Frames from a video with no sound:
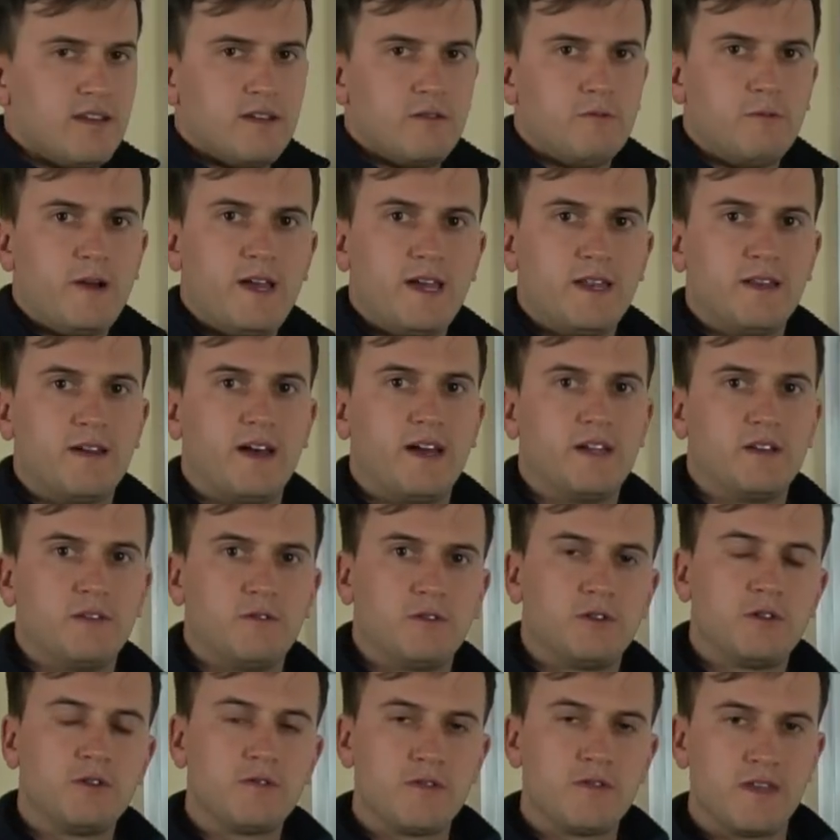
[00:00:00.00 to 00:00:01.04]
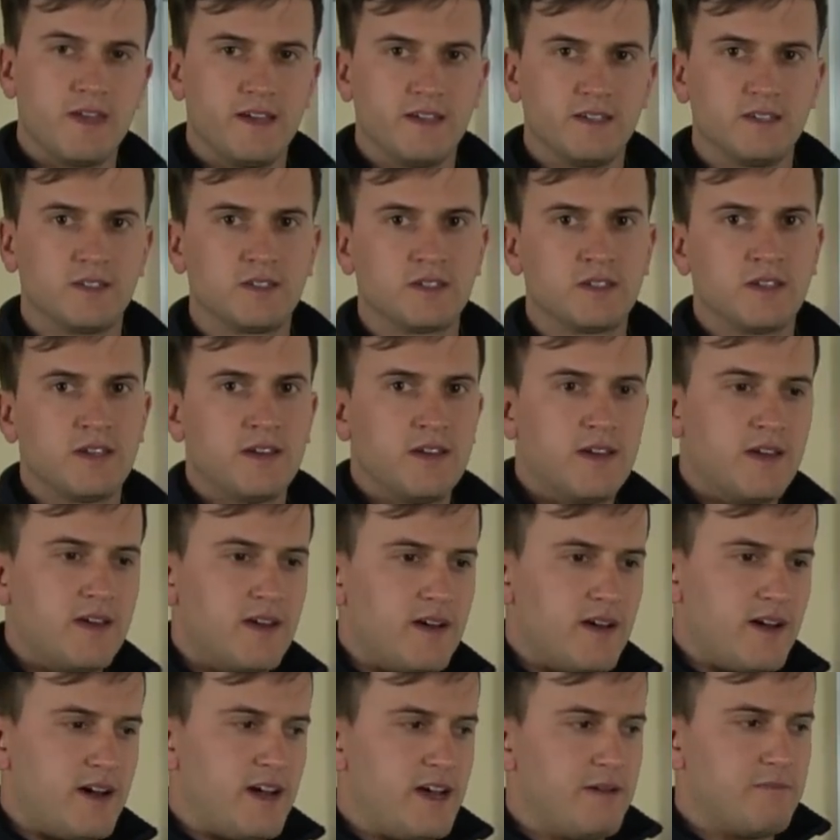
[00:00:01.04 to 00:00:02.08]
in wait, I do two things.
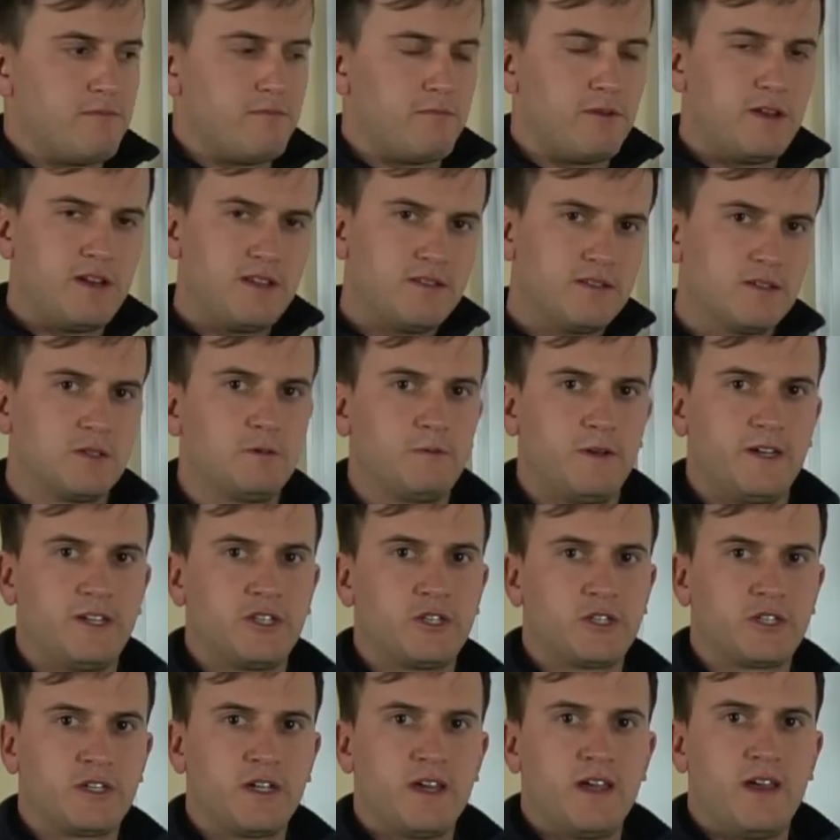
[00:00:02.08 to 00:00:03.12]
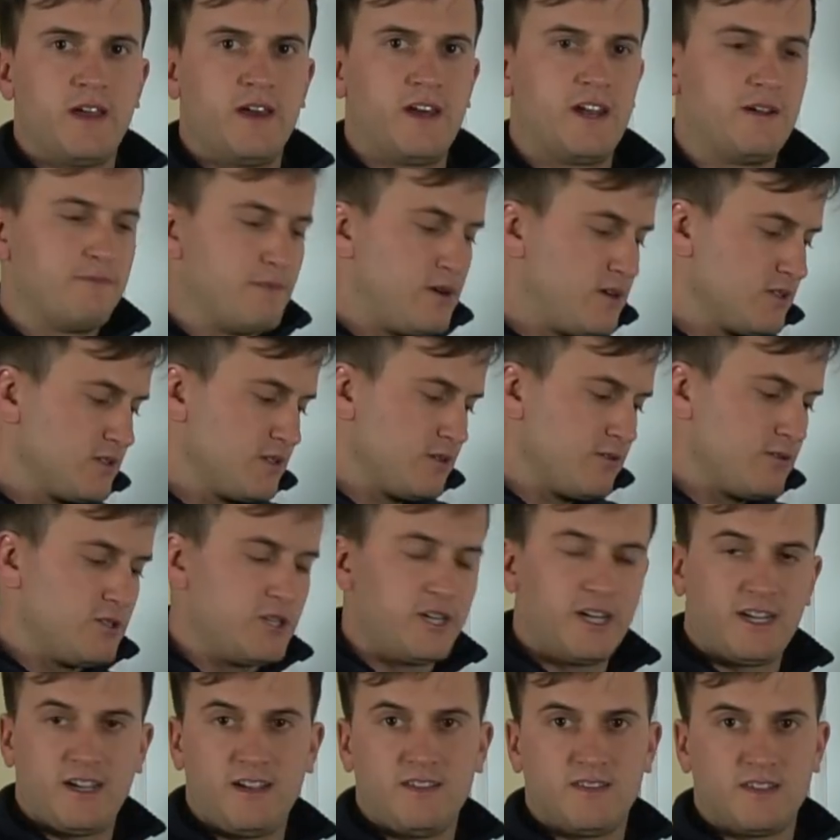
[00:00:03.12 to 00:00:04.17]
I'm reading the switch, and I'm also
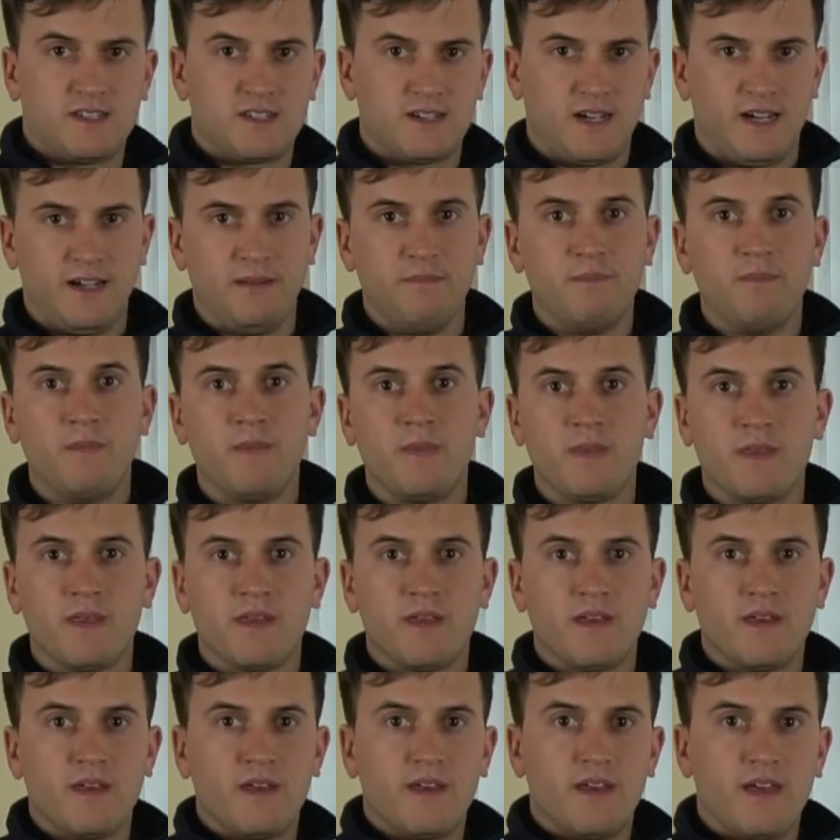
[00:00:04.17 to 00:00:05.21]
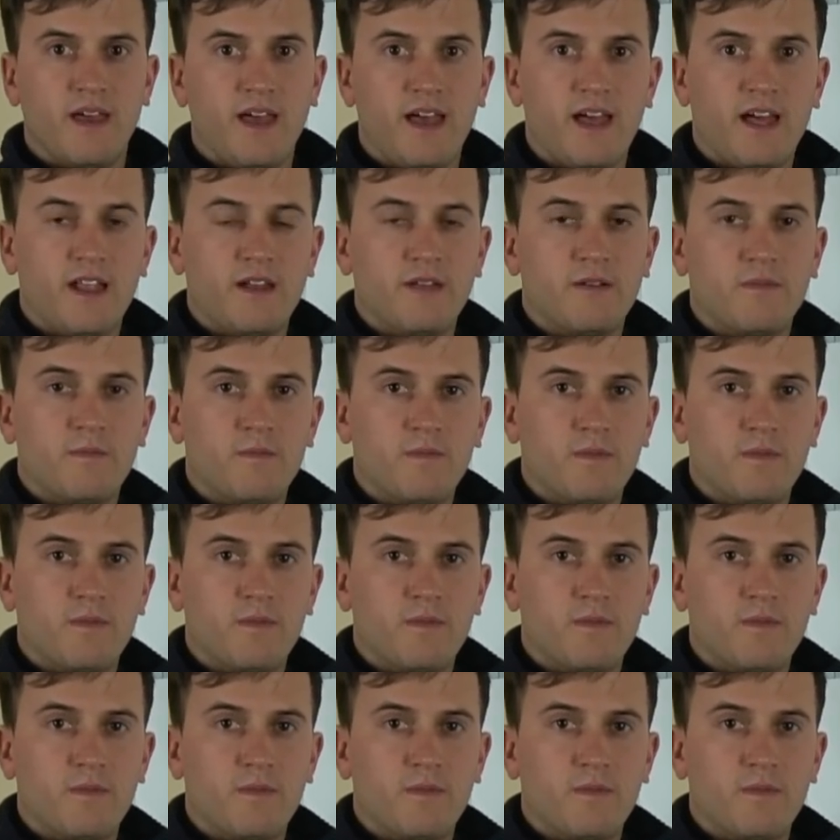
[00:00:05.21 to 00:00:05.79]
checking the time. And